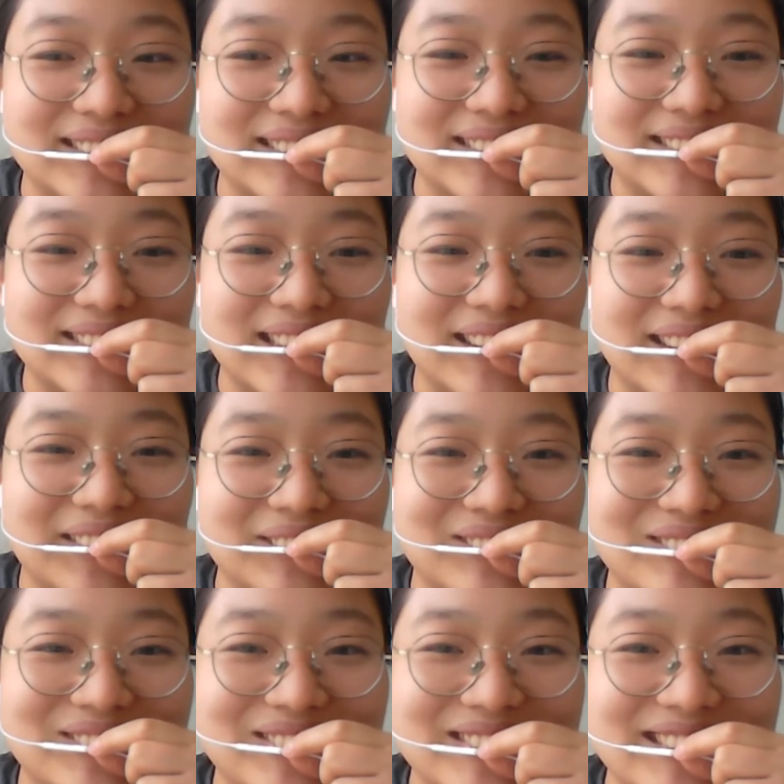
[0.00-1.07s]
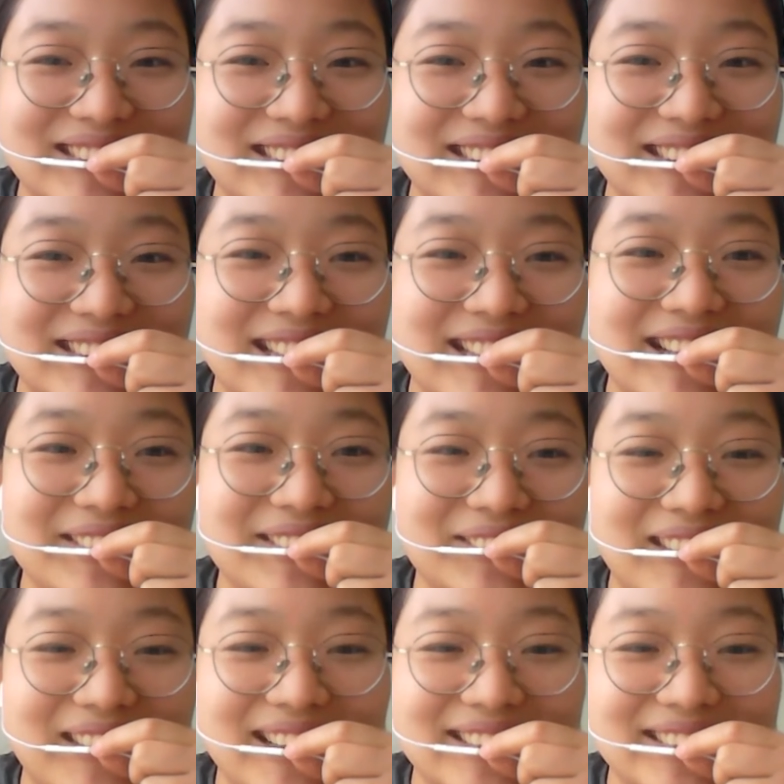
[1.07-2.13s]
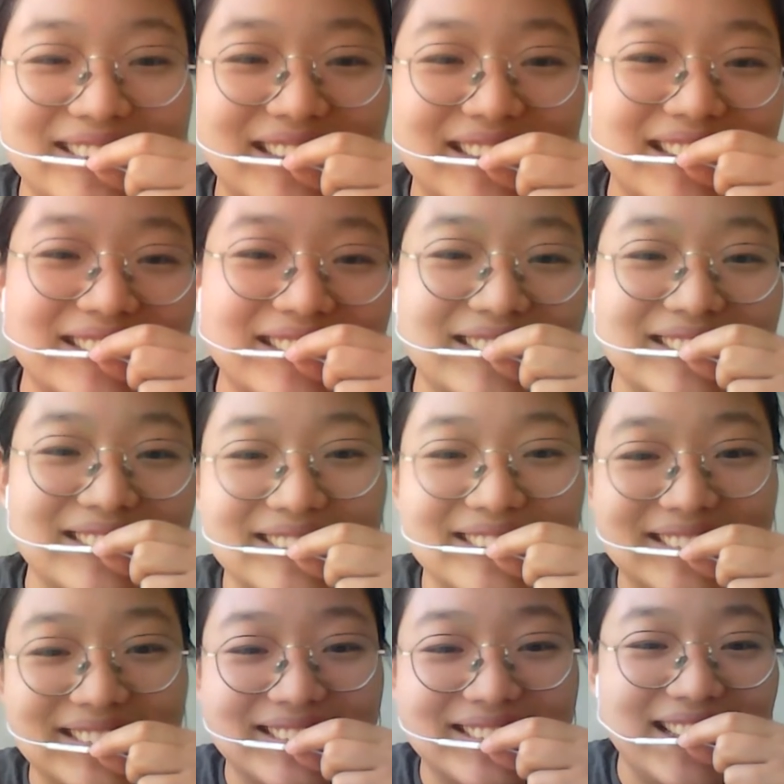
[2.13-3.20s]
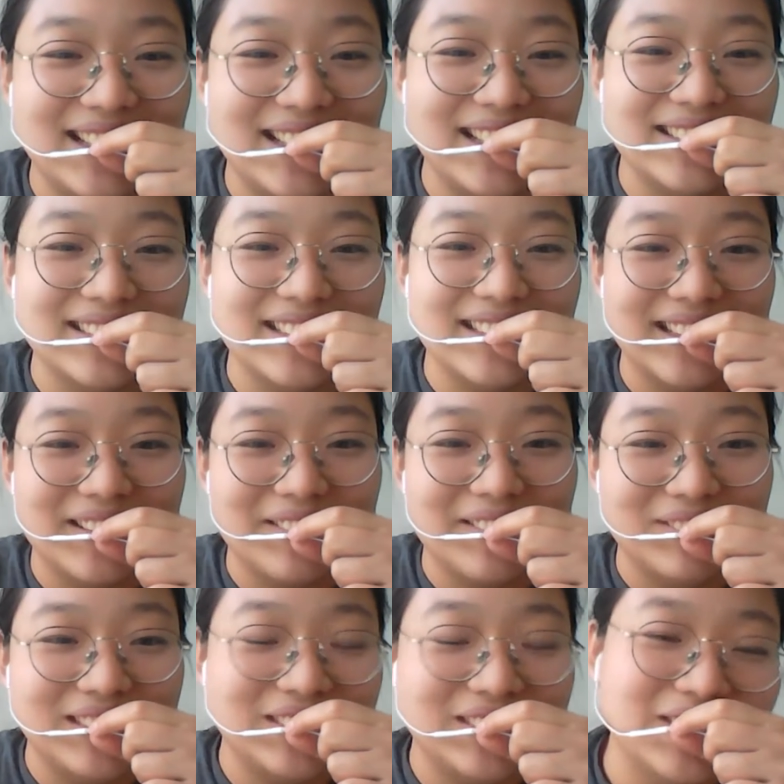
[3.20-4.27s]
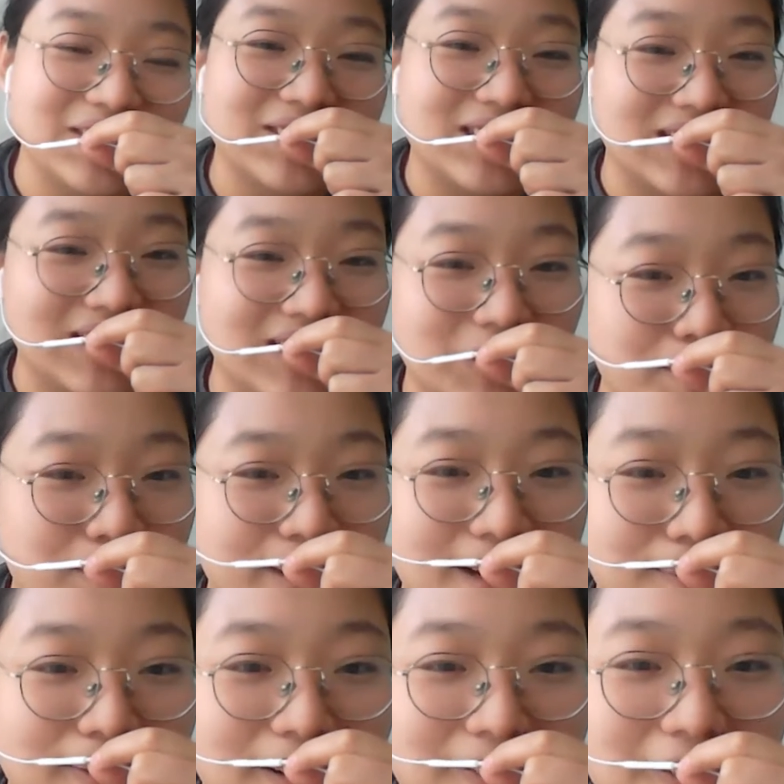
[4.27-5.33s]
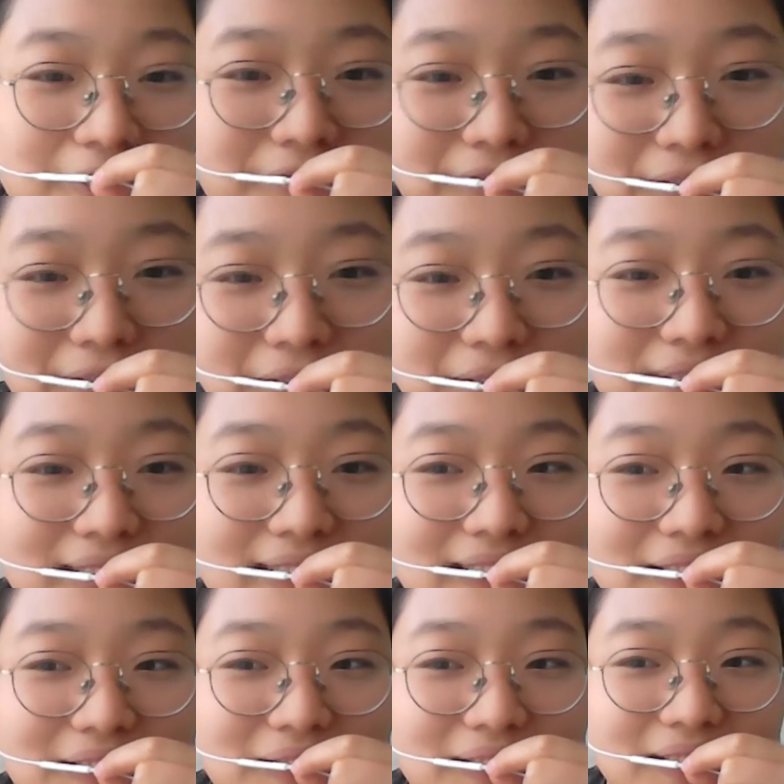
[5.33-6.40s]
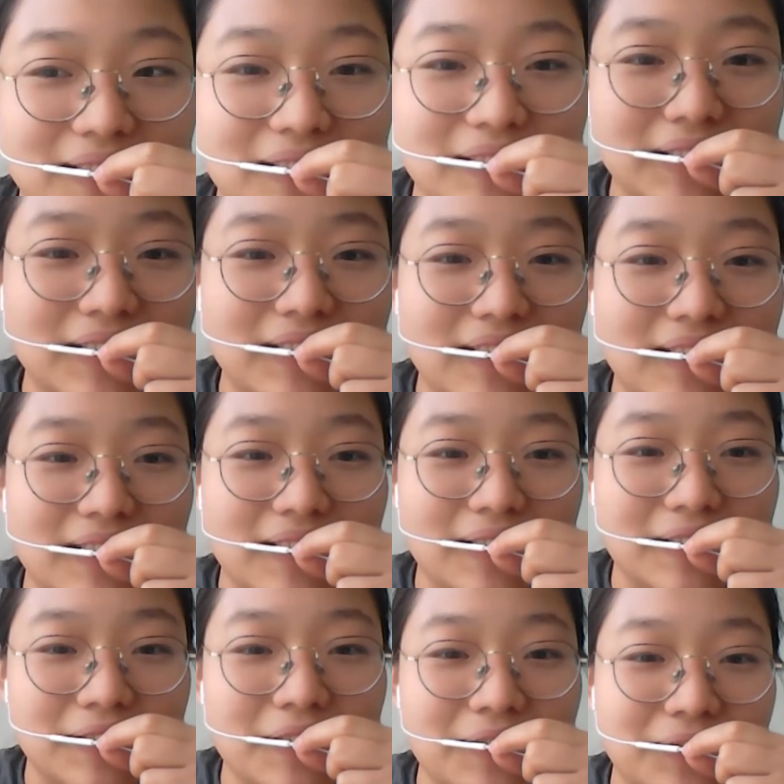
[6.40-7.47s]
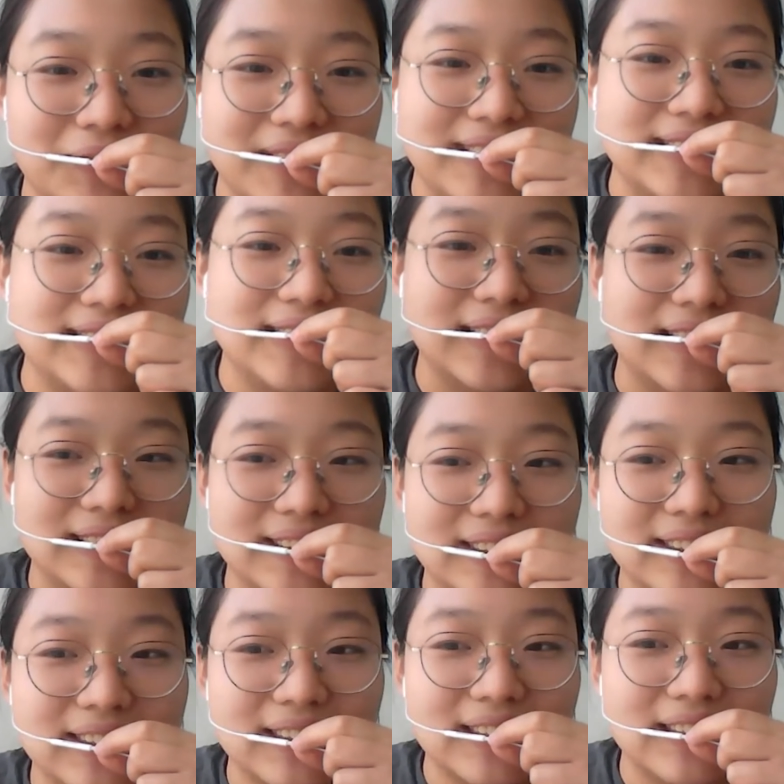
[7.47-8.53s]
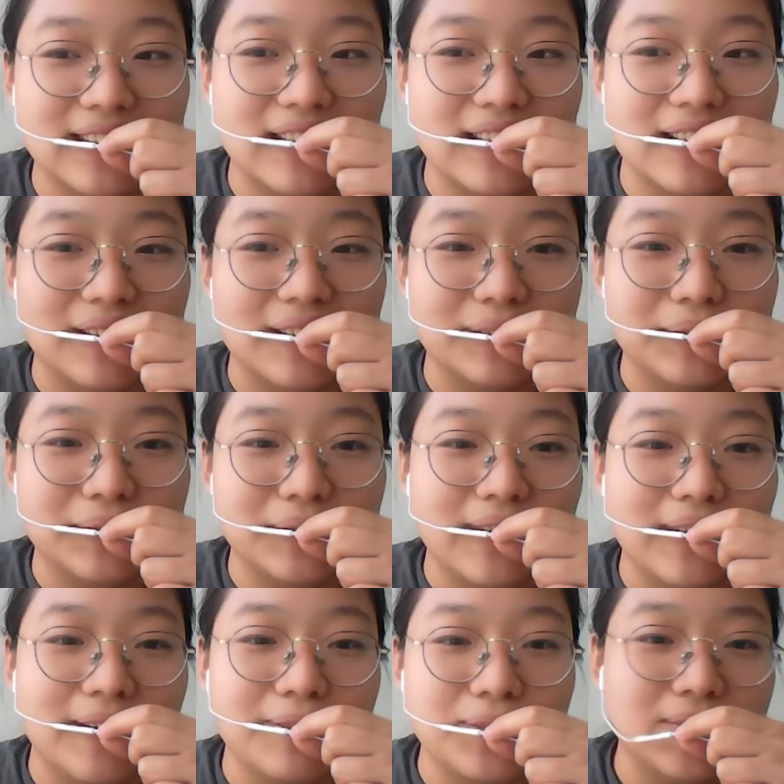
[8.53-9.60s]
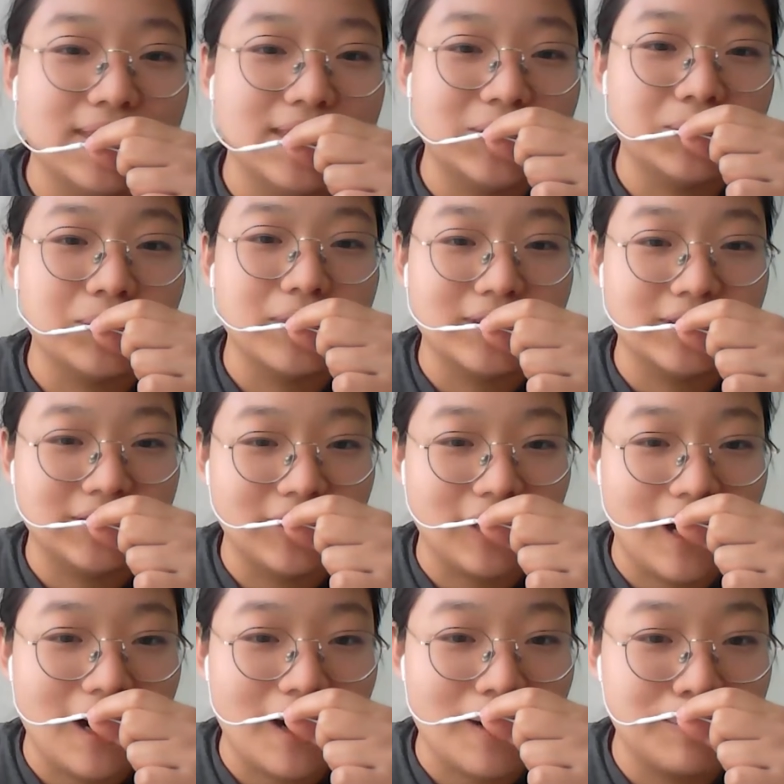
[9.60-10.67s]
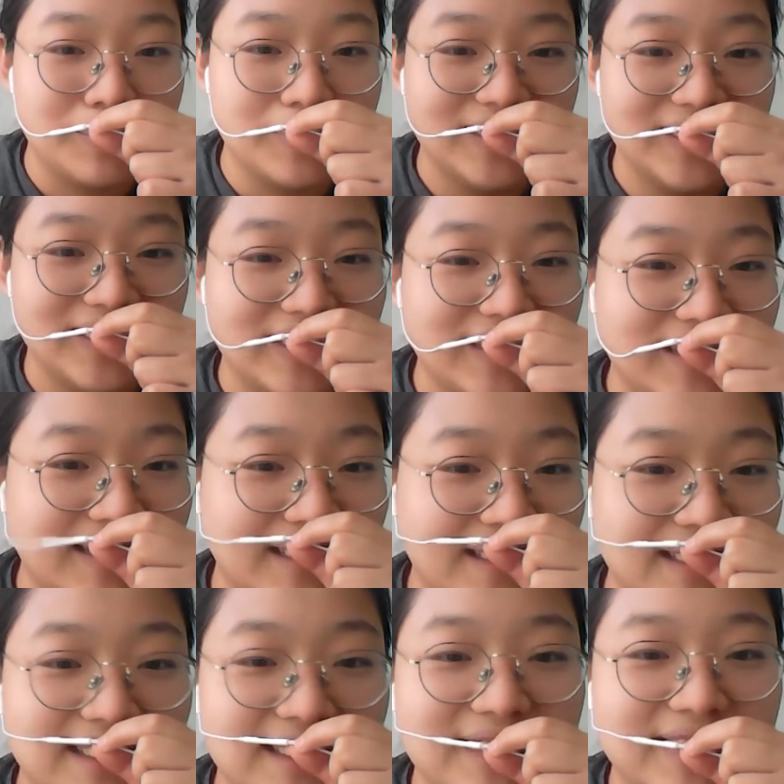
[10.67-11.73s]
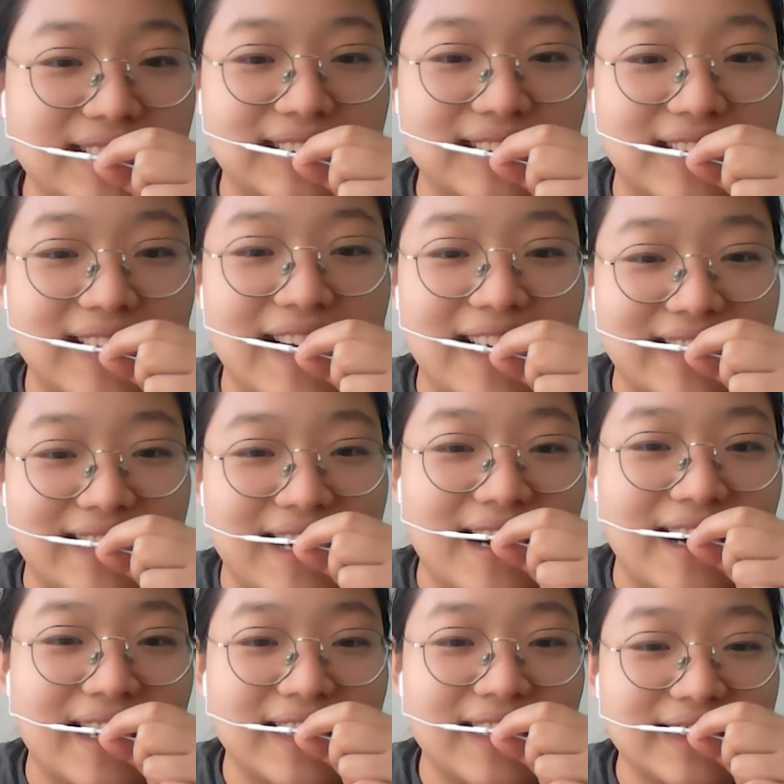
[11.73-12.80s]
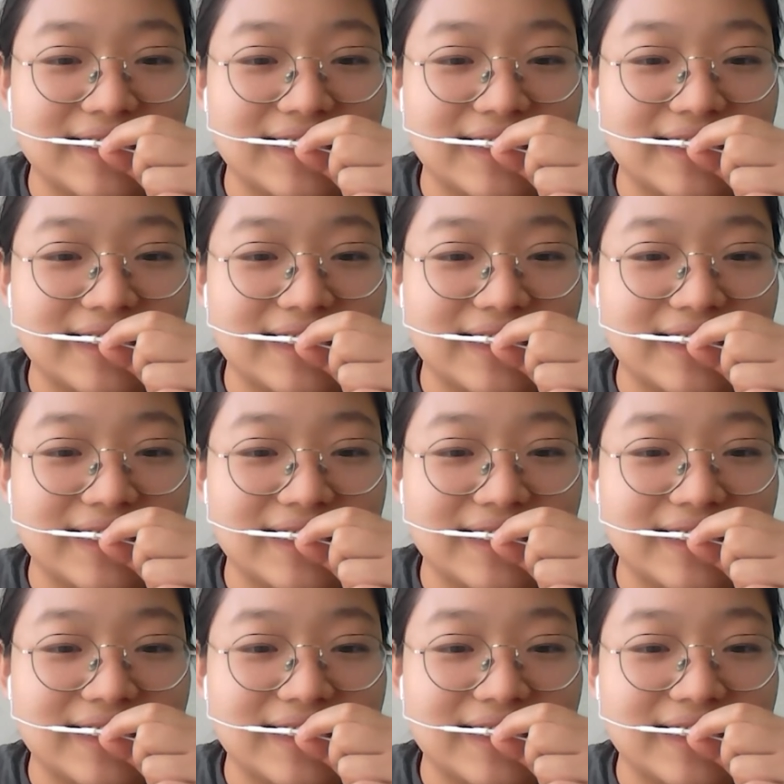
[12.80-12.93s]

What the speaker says: So is anyone can introduce a little bit about your field and your reason to come to this workshop, something like that?